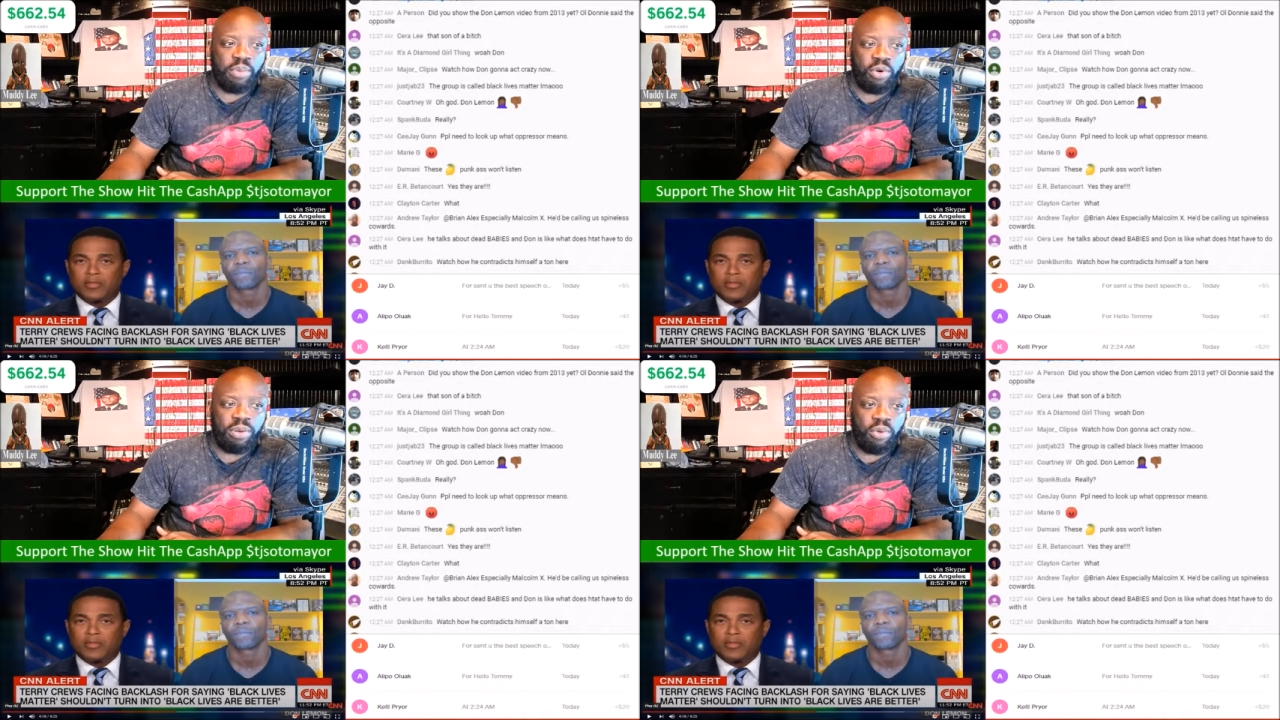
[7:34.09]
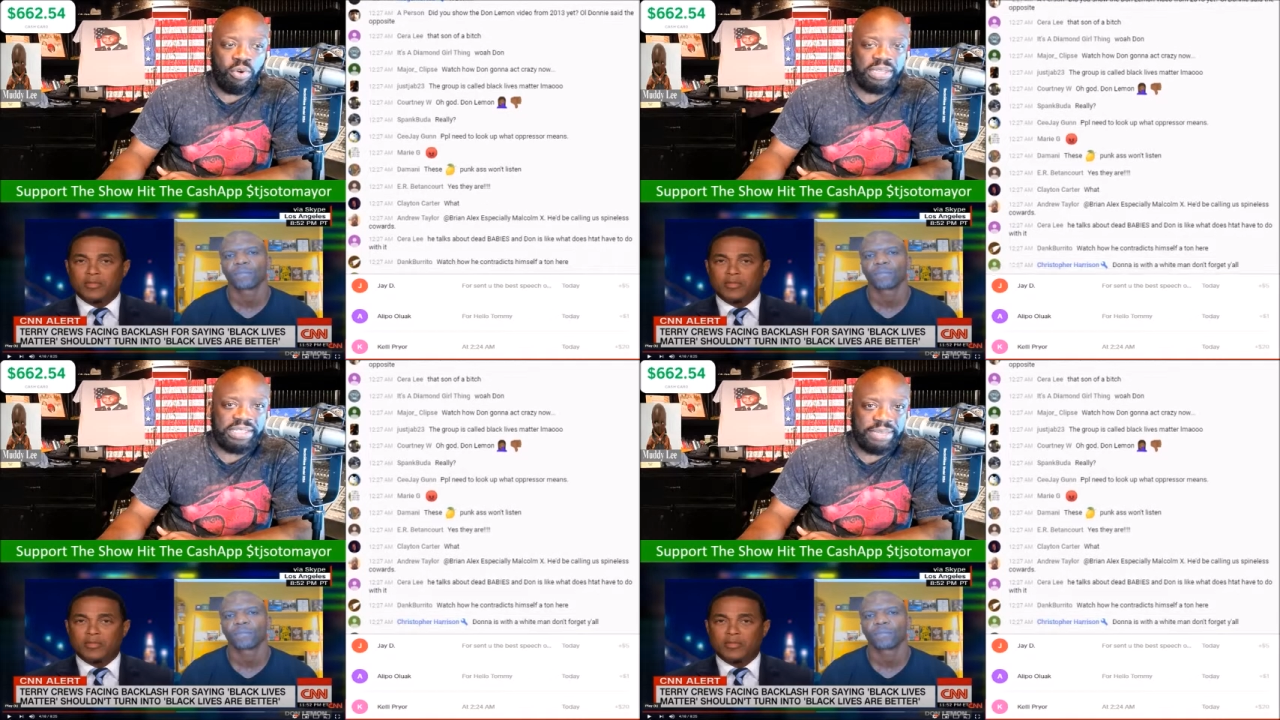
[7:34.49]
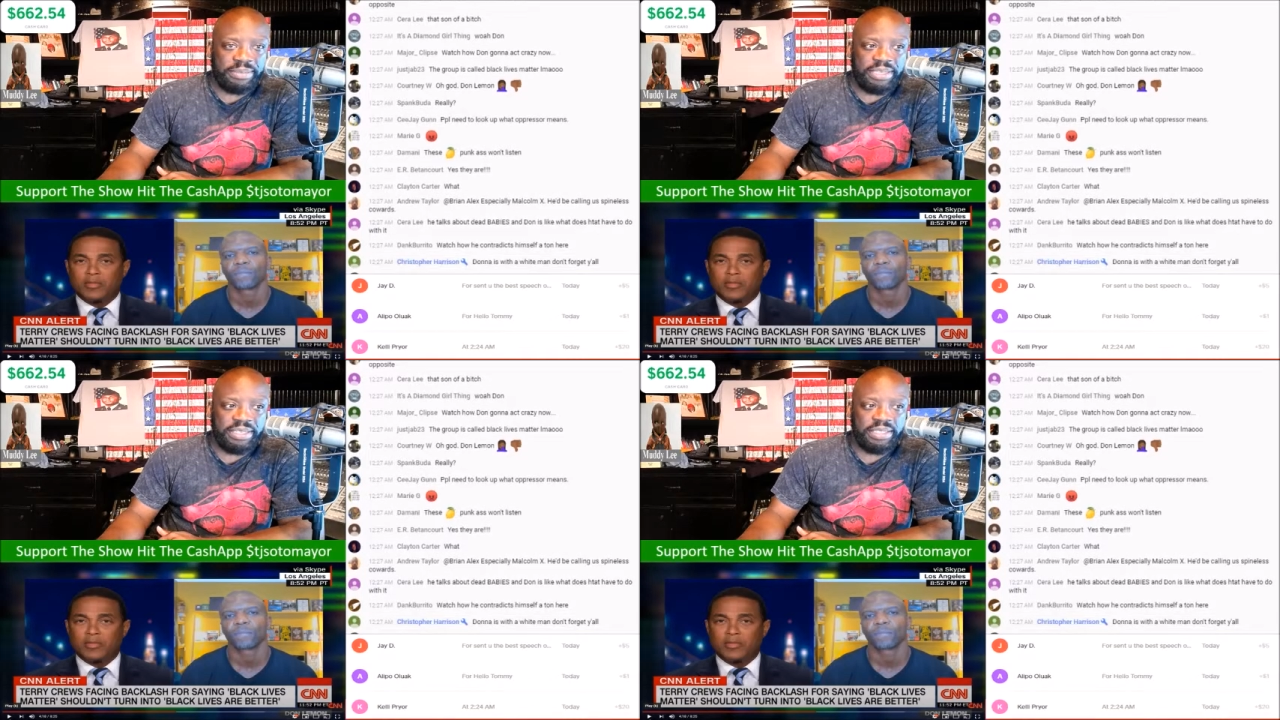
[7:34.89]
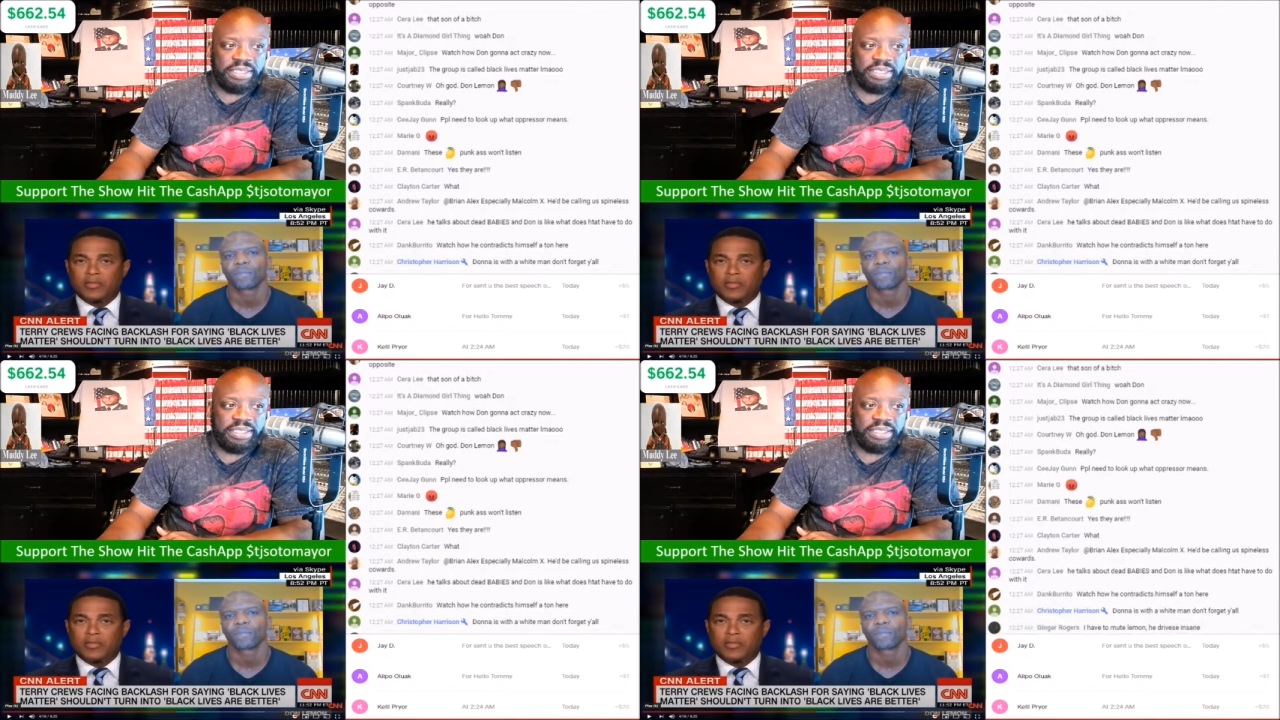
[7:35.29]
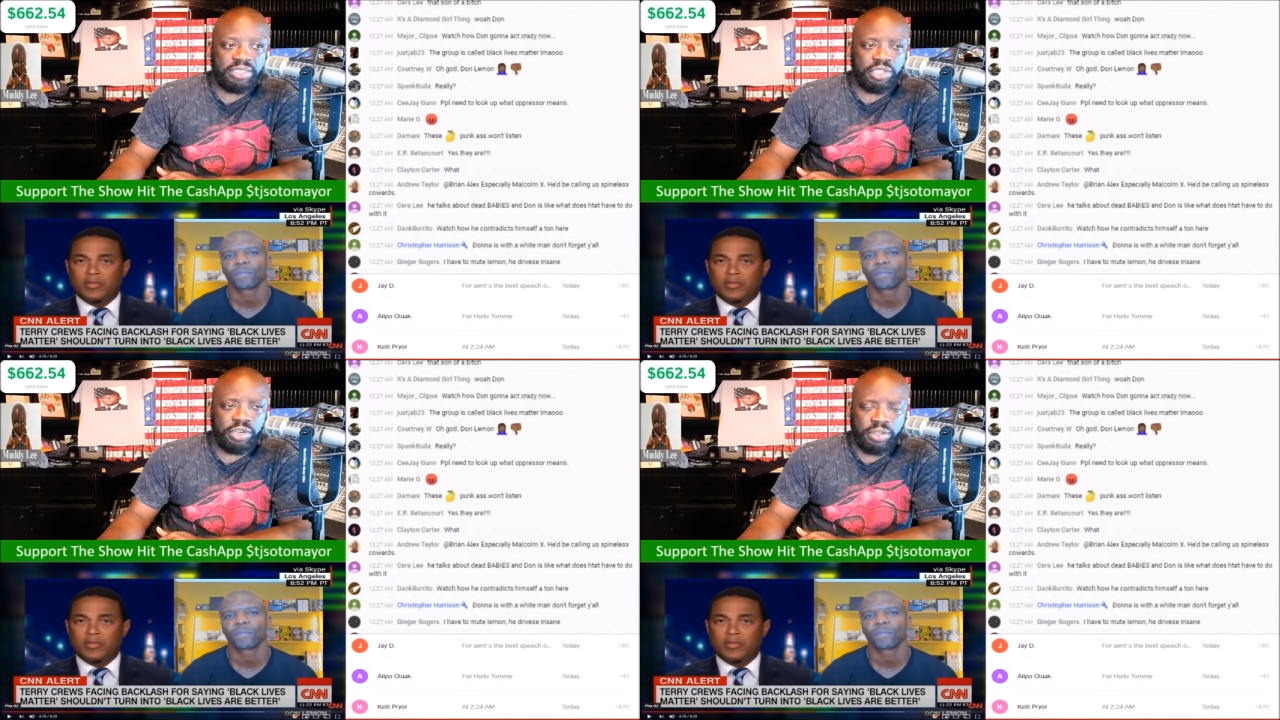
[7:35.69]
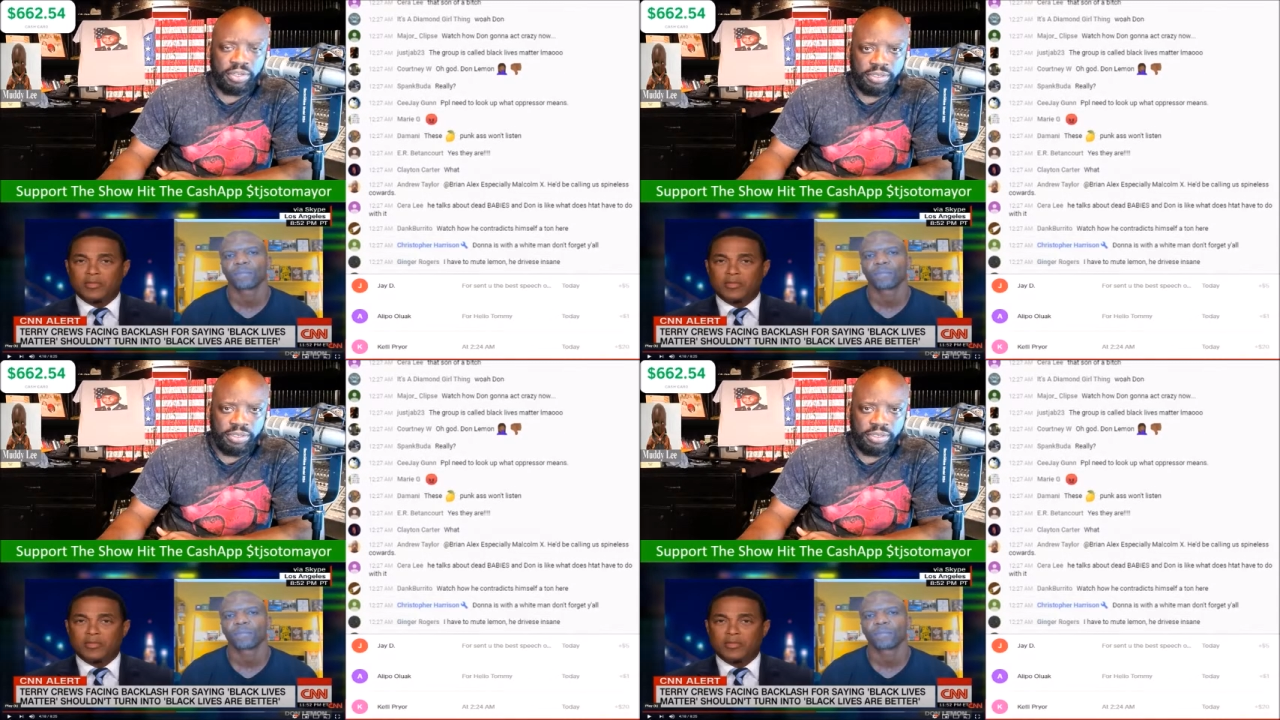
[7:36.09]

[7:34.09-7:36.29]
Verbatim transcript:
Speaker 1: more and more accepted, sir.